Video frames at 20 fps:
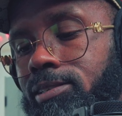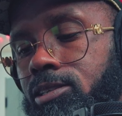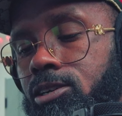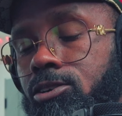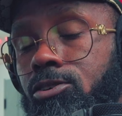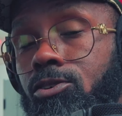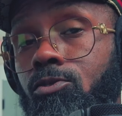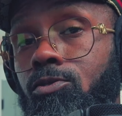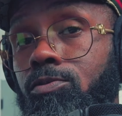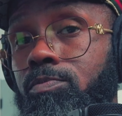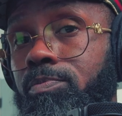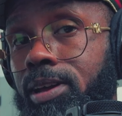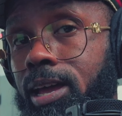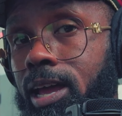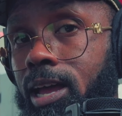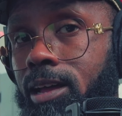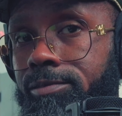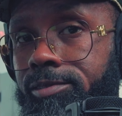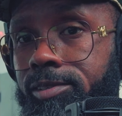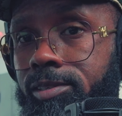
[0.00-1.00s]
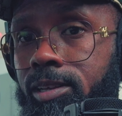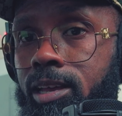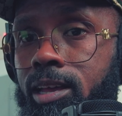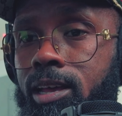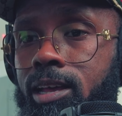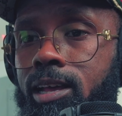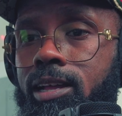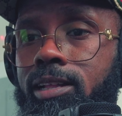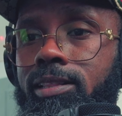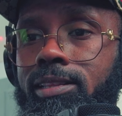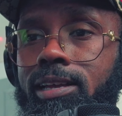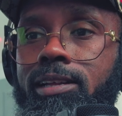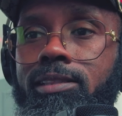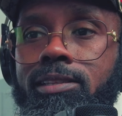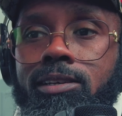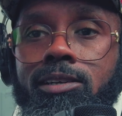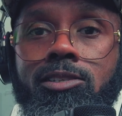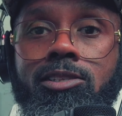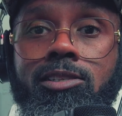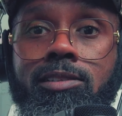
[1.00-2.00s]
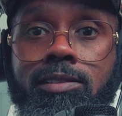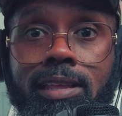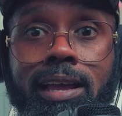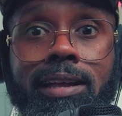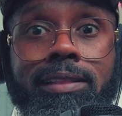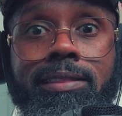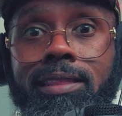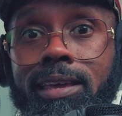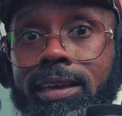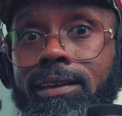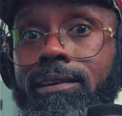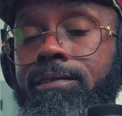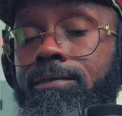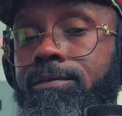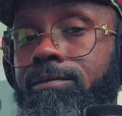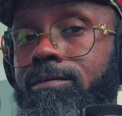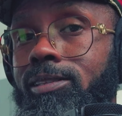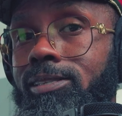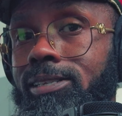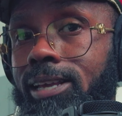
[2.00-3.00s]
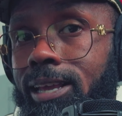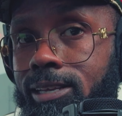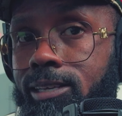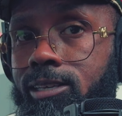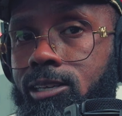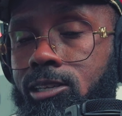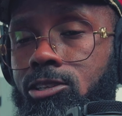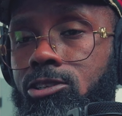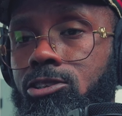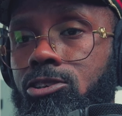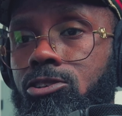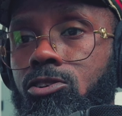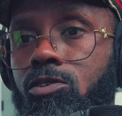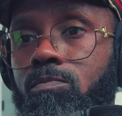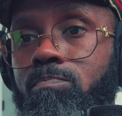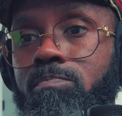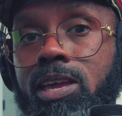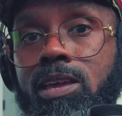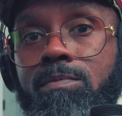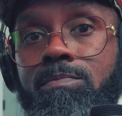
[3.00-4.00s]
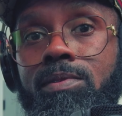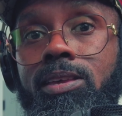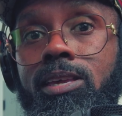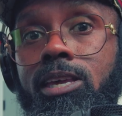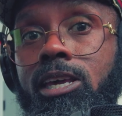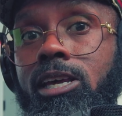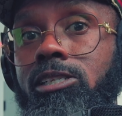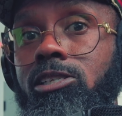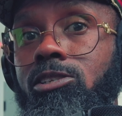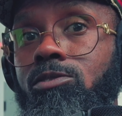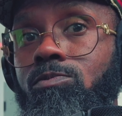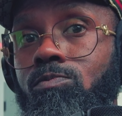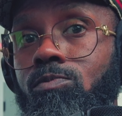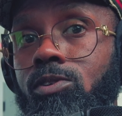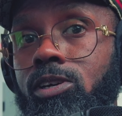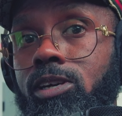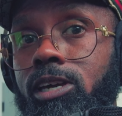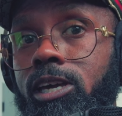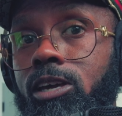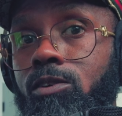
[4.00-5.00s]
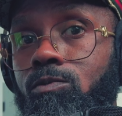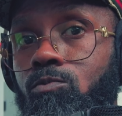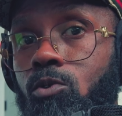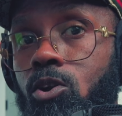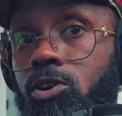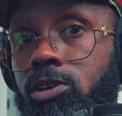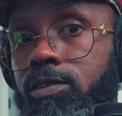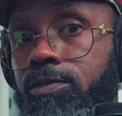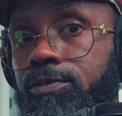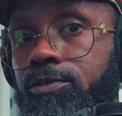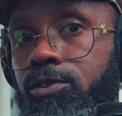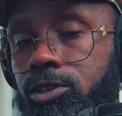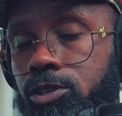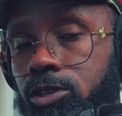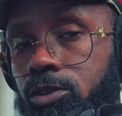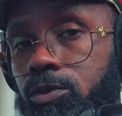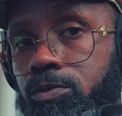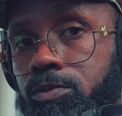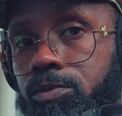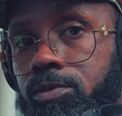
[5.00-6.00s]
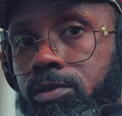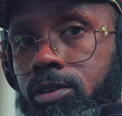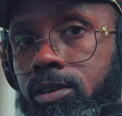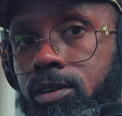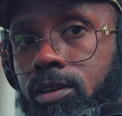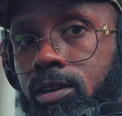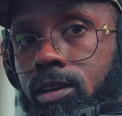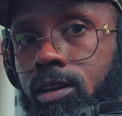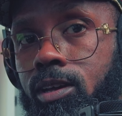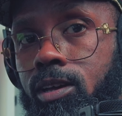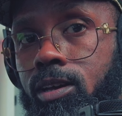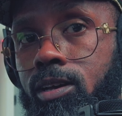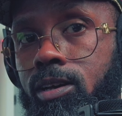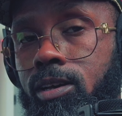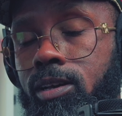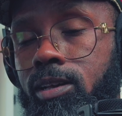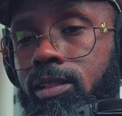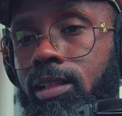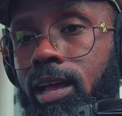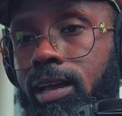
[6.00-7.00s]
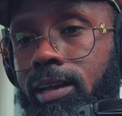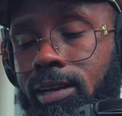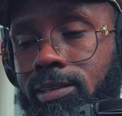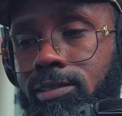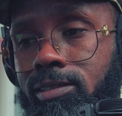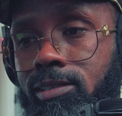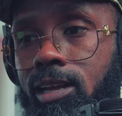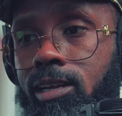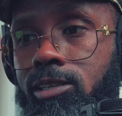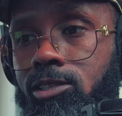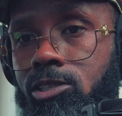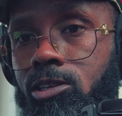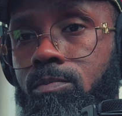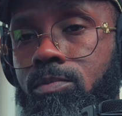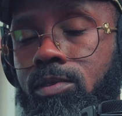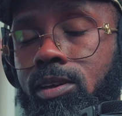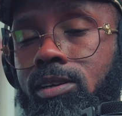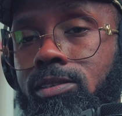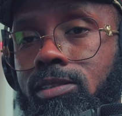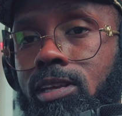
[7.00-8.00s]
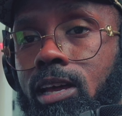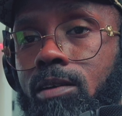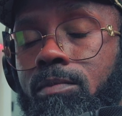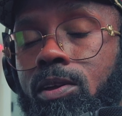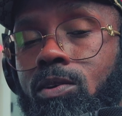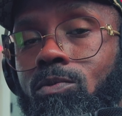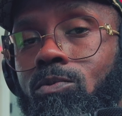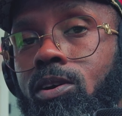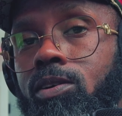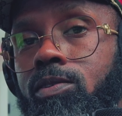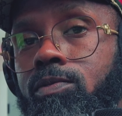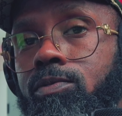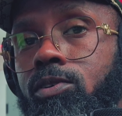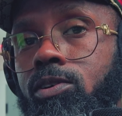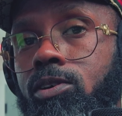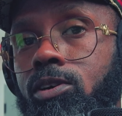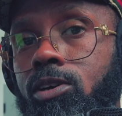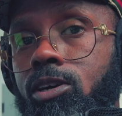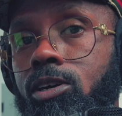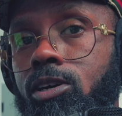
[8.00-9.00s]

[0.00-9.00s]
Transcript: their own paths that they're that they've taken. You know, maybe it's it worked for you. Like I said, some things that may work for